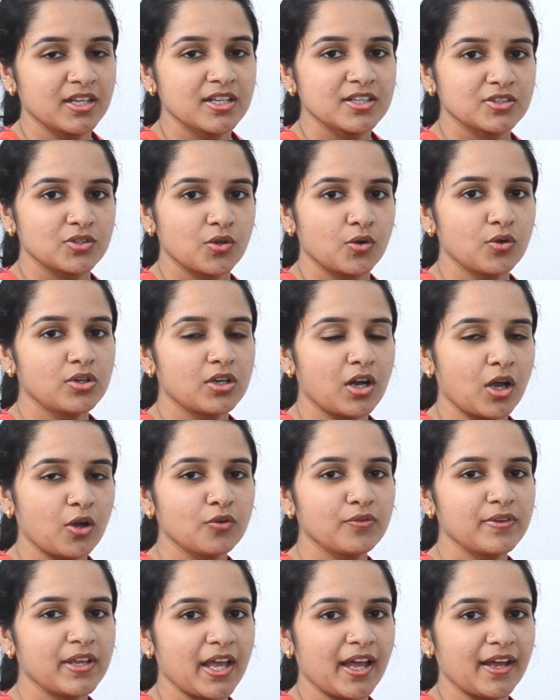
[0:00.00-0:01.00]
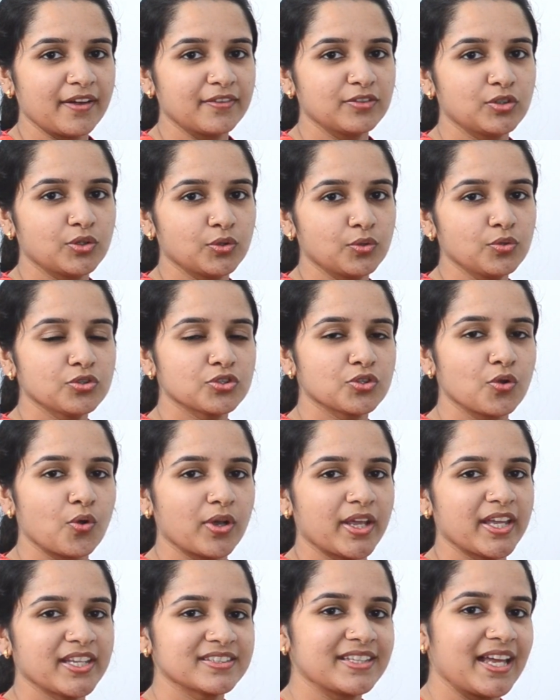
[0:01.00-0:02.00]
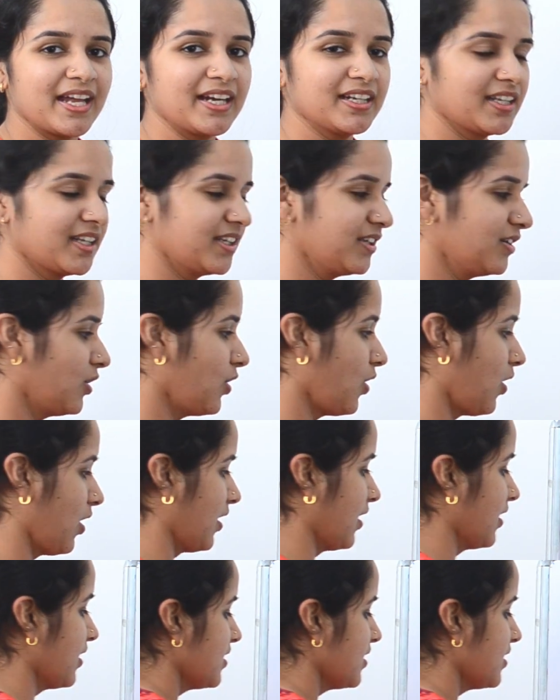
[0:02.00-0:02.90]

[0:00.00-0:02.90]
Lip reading: So now we have to showcase that in log.